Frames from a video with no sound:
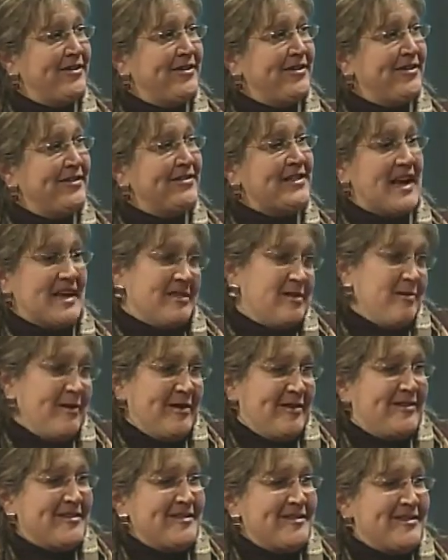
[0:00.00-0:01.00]
That's why
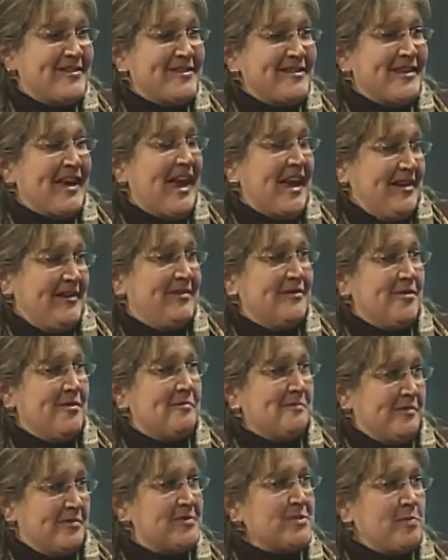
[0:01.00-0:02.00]
this is the Anglo
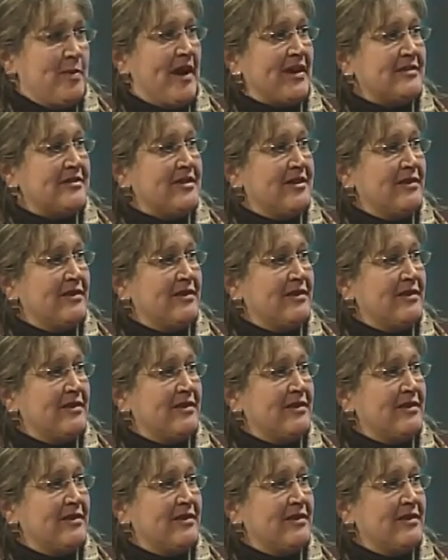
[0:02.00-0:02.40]
perspective.